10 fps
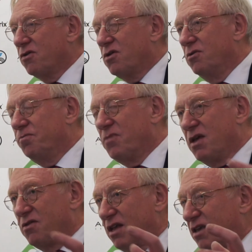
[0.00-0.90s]
So
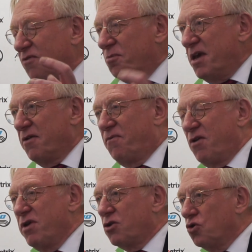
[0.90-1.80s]
that gives me a
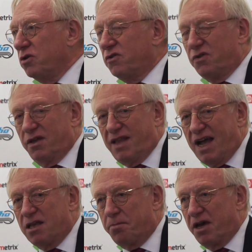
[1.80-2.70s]
very good
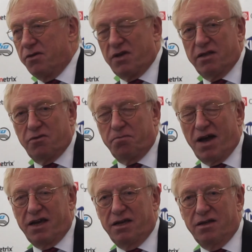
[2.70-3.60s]
database, and
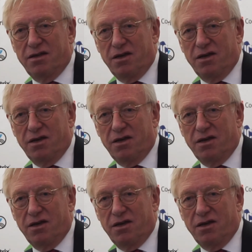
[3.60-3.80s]
my